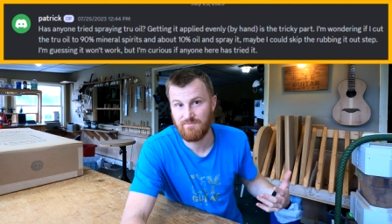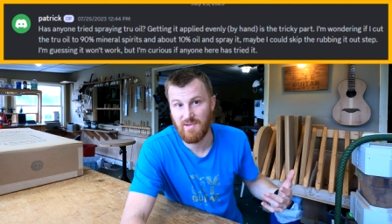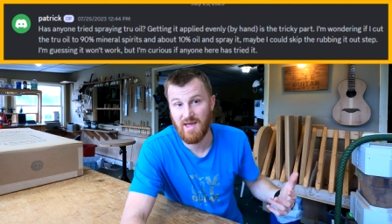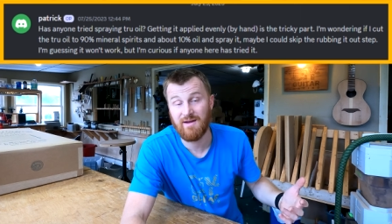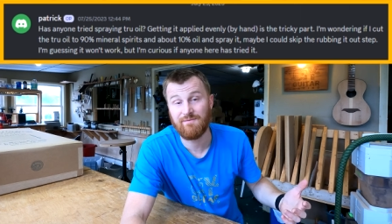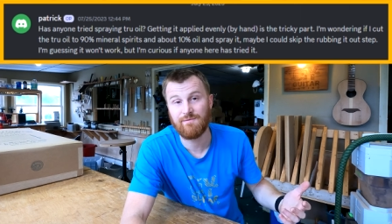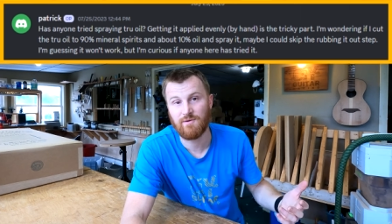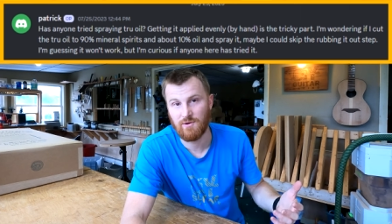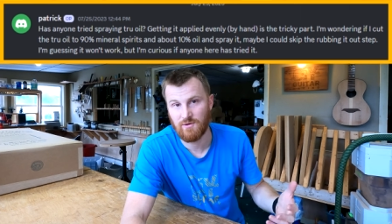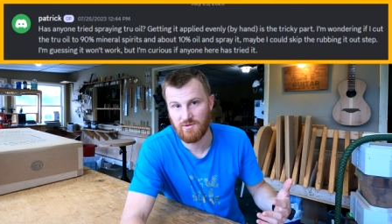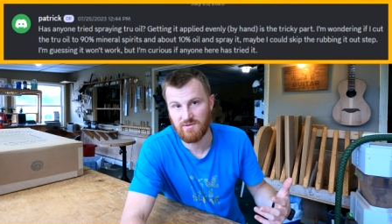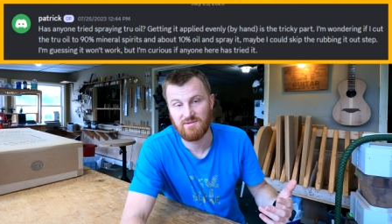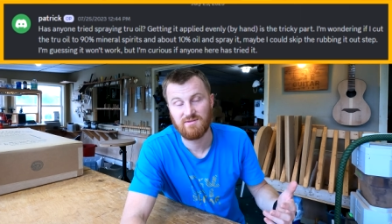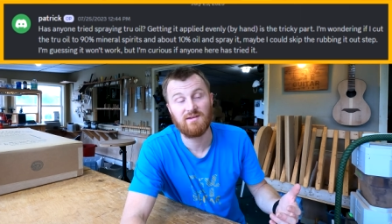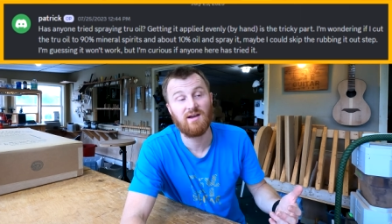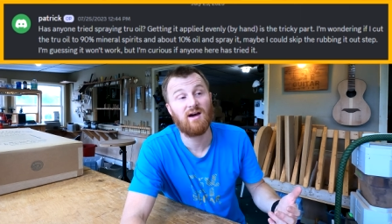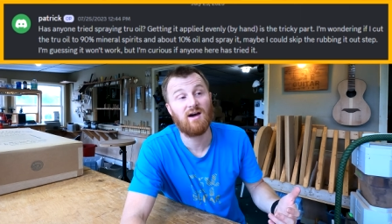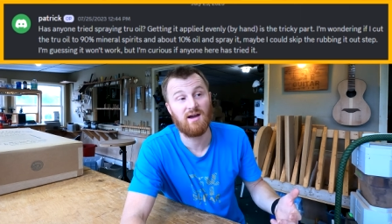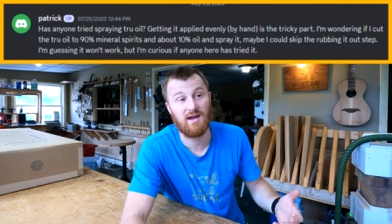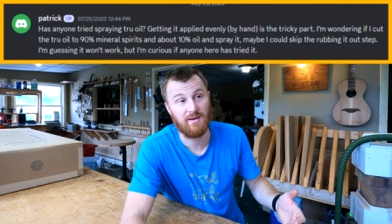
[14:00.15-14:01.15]
effort and
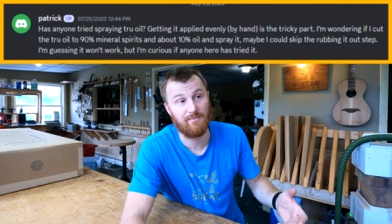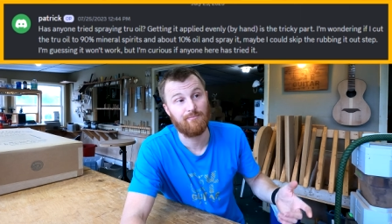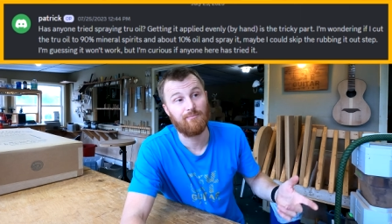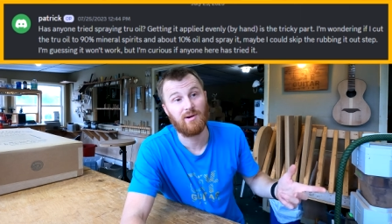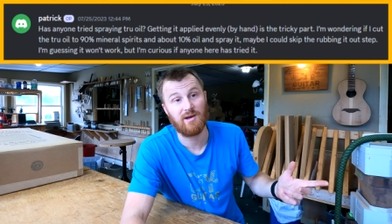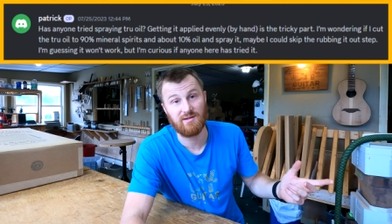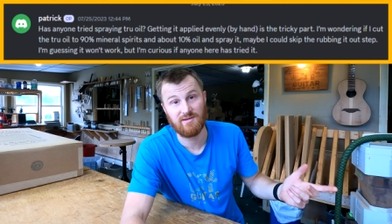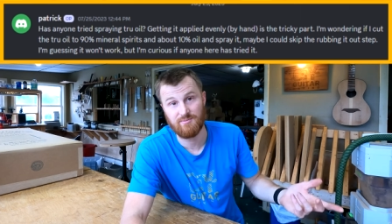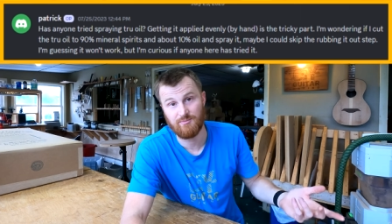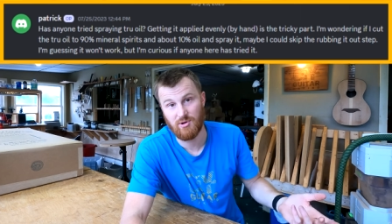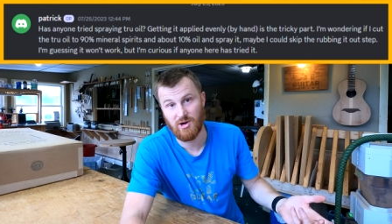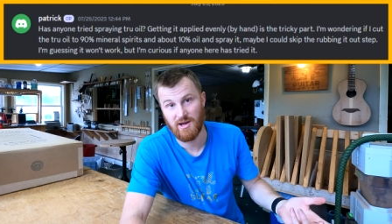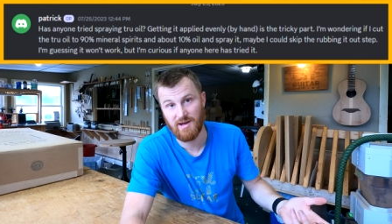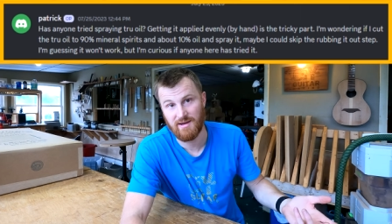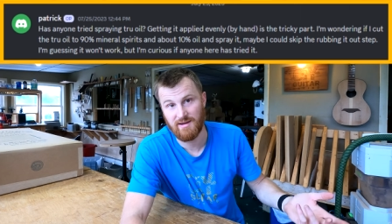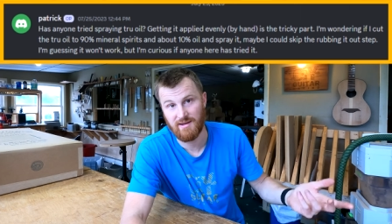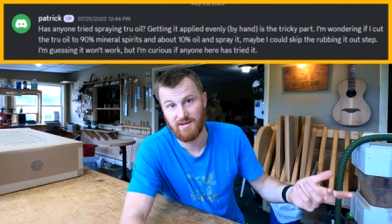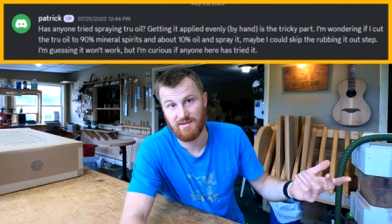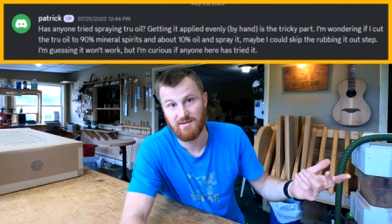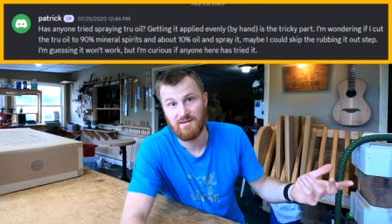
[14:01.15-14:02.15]
time by
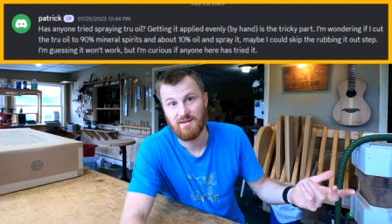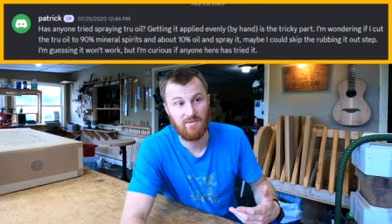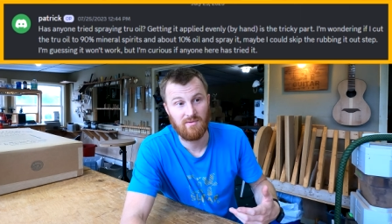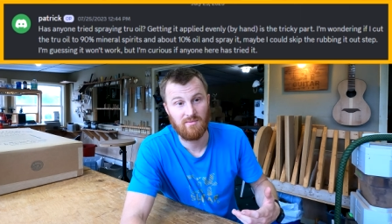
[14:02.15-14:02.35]
spraying it,